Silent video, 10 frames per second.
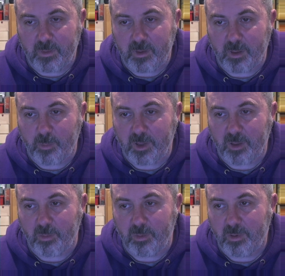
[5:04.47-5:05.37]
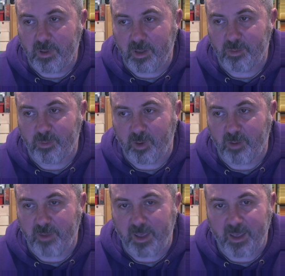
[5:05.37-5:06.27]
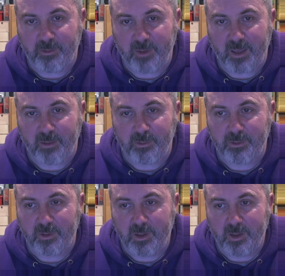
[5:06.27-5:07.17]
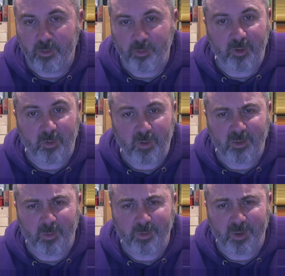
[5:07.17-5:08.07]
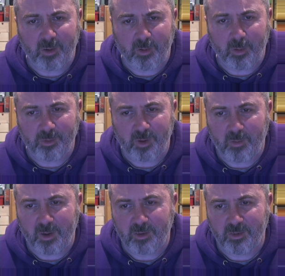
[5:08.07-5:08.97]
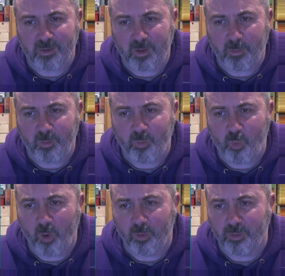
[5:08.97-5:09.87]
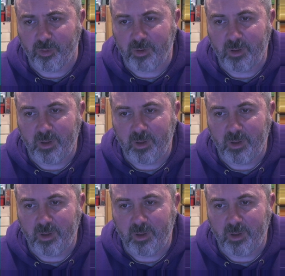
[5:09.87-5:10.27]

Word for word: There we go. It's full of FF doesn't erase it with zeros, it erases it with ones.